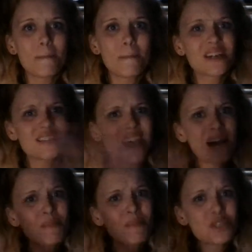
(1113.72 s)
because
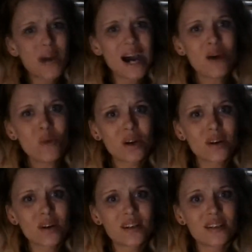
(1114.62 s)
that much
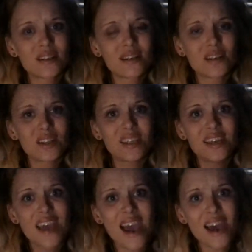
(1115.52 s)
power
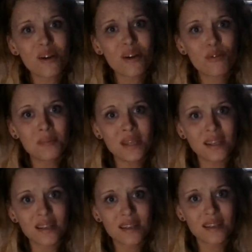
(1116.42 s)
He had over
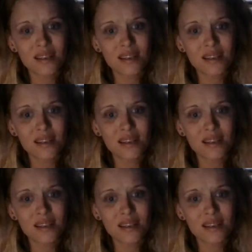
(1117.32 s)
me.